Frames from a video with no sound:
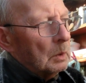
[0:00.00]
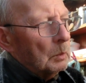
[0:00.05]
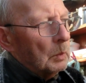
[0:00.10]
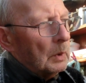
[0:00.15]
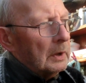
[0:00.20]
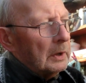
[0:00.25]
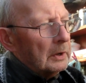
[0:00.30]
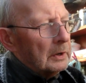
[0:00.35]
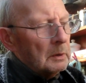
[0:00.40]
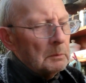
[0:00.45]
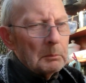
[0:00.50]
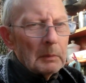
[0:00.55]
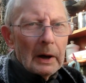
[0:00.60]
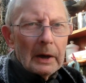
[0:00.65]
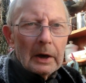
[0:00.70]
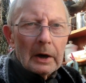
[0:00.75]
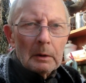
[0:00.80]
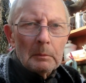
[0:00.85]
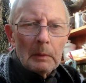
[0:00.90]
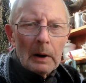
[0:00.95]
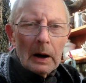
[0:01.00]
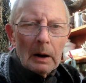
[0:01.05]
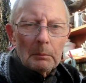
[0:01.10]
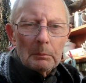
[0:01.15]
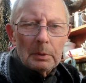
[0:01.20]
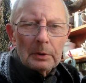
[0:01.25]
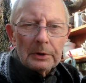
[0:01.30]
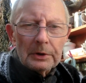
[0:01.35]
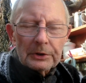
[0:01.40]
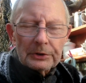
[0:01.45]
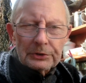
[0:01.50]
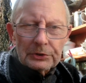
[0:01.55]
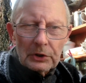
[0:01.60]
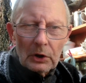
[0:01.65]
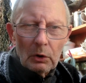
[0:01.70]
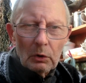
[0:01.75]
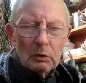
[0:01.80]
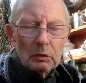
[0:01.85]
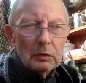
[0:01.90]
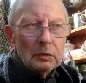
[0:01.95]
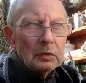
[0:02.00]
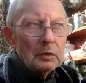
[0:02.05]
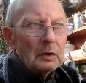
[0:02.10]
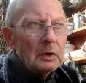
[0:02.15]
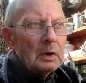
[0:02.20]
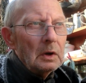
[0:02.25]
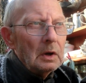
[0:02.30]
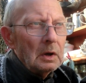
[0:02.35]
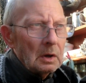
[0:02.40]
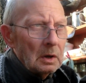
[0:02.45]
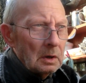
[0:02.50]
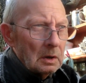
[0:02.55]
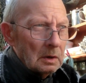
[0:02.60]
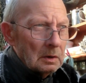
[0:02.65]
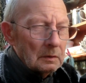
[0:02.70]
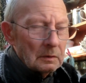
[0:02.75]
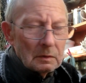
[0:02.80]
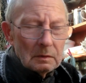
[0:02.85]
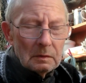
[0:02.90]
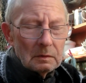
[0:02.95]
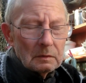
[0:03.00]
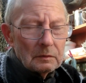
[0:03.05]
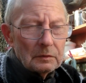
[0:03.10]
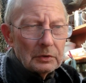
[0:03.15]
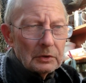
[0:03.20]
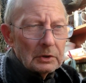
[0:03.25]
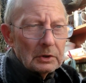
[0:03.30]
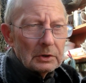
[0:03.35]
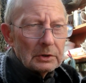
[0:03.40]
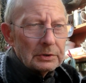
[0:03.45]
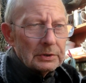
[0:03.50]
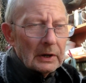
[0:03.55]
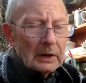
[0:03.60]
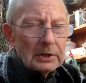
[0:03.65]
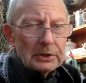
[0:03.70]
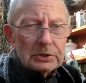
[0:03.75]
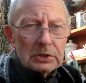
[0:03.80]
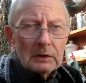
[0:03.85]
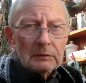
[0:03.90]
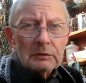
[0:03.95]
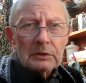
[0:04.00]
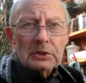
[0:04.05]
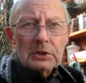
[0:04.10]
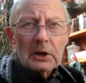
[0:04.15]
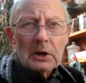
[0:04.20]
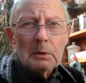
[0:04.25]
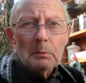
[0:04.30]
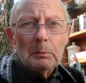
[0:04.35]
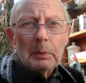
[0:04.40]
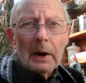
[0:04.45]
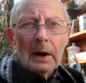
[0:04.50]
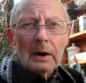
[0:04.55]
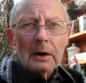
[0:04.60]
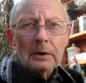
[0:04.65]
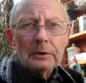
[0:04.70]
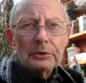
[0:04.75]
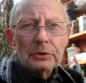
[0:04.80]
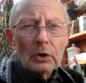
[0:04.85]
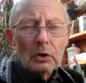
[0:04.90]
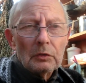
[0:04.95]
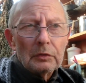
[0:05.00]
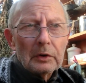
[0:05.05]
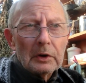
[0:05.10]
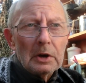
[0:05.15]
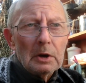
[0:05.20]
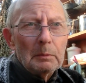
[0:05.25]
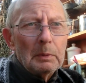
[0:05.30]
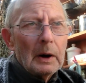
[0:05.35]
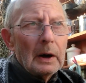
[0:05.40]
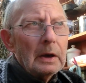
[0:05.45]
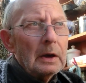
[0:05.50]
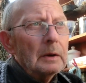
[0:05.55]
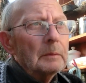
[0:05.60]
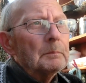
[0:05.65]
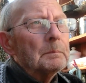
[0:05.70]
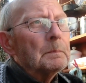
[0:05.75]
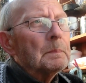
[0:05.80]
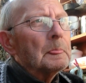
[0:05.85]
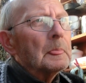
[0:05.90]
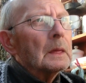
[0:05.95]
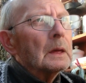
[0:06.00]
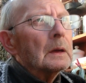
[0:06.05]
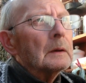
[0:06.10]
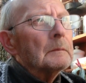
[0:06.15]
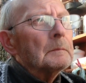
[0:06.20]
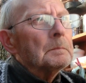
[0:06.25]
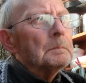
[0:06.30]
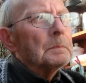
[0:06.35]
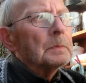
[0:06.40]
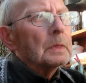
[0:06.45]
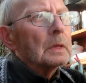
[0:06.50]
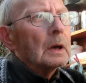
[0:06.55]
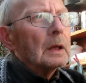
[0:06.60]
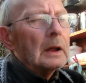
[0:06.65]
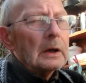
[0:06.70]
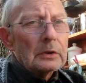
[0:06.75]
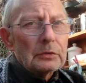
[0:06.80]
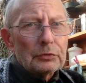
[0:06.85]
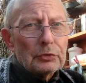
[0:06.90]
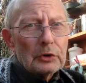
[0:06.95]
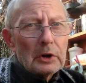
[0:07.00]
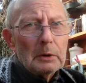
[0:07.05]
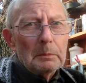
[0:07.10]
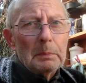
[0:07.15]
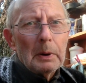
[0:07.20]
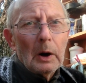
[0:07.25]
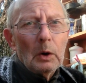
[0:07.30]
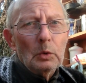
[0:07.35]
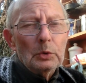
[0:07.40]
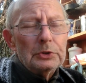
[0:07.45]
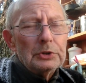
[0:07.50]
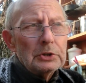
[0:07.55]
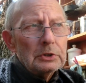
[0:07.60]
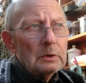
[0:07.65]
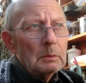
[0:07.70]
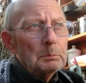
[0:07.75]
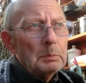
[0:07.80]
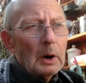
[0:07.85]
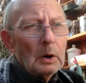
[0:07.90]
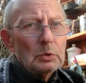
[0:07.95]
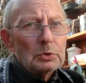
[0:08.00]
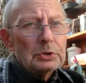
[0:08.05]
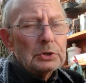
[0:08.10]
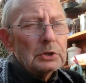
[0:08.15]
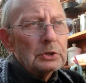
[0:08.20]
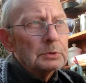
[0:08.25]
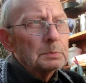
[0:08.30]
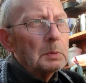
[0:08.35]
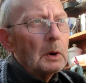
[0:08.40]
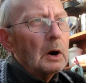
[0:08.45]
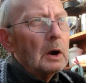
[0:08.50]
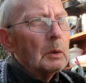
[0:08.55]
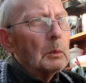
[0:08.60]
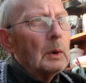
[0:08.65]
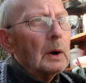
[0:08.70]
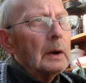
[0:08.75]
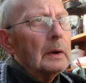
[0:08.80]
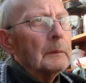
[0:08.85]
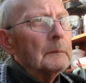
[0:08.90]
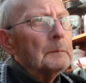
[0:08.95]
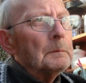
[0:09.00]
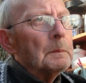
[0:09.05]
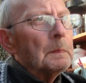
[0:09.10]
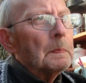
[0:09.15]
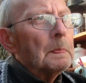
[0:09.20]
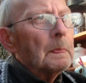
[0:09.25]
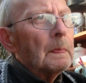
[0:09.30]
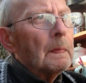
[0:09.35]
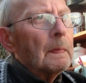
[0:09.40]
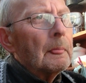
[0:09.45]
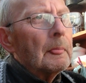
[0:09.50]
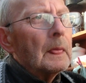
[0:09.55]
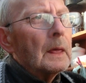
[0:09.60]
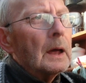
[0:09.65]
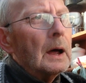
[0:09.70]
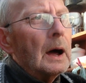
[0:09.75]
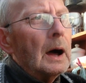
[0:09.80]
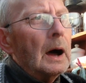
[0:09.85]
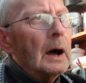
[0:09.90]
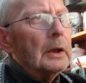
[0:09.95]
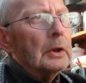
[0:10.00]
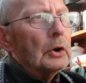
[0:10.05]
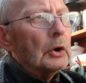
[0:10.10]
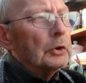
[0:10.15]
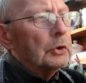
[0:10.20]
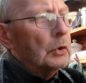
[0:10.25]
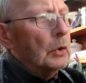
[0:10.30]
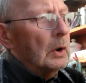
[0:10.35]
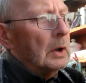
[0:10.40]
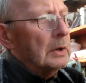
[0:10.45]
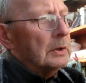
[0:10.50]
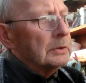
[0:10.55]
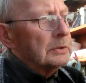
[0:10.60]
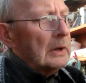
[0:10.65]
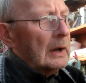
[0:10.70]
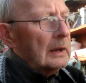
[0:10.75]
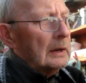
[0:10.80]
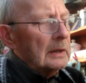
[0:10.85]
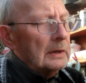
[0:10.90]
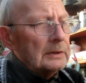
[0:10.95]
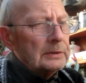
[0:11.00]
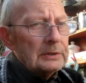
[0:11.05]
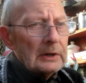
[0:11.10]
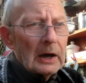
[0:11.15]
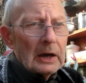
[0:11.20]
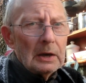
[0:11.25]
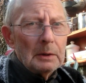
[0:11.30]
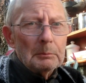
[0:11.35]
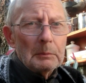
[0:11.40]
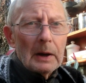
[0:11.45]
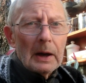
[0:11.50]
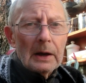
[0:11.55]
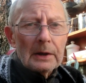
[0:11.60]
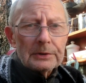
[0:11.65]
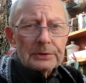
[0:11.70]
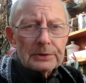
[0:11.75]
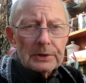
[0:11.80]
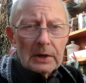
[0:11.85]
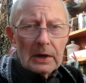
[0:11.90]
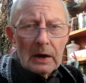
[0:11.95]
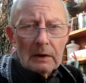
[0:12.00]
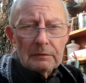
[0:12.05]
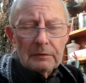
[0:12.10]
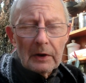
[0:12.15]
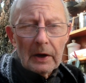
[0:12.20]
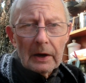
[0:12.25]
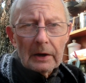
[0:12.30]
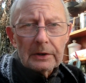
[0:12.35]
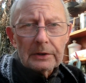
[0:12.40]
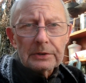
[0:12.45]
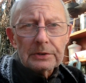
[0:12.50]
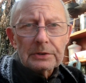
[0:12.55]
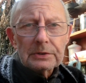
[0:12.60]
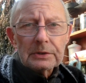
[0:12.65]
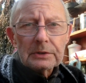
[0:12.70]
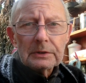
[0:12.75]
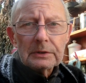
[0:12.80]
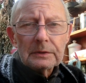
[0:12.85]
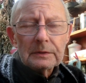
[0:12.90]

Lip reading: where you can make them up yourself for say £17 off eBay, that's free postage by the way, and you're doing exactly the same as the FX